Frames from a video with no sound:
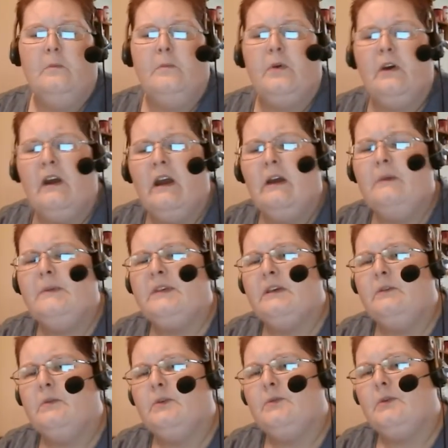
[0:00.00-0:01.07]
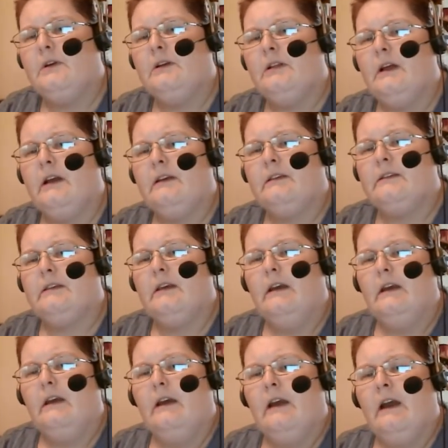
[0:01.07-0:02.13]
Perhaps he would realize
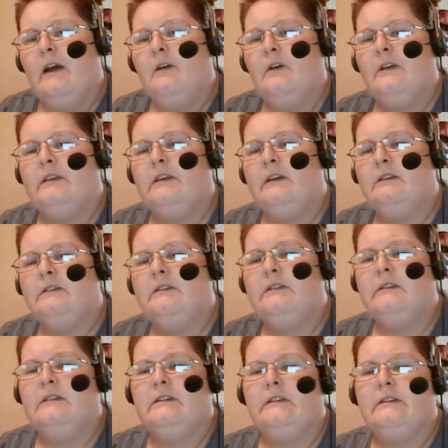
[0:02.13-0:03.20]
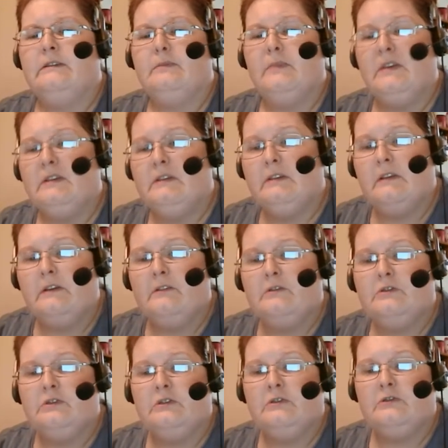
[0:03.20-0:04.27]
how he tends to dismiss little
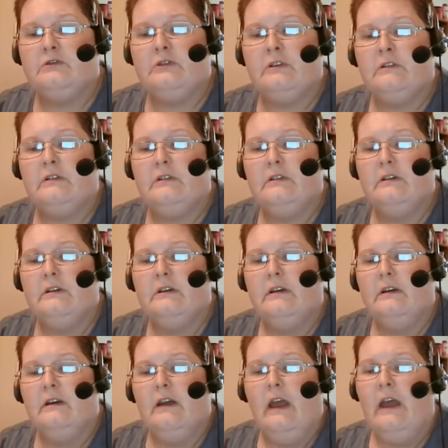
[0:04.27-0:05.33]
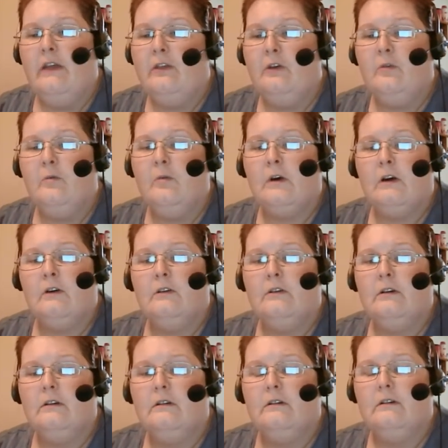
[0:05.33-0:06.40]
children and their world
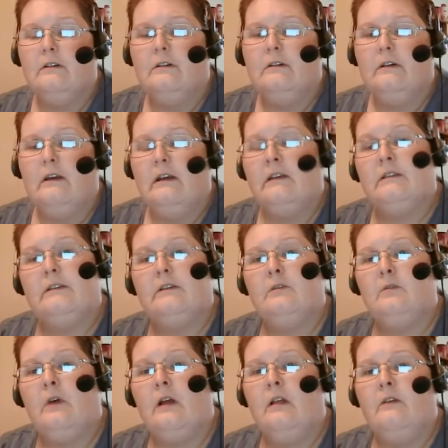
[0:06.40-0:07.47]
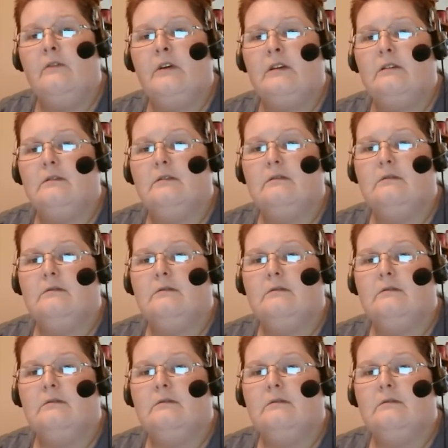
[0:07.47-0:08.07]
as irrelevant.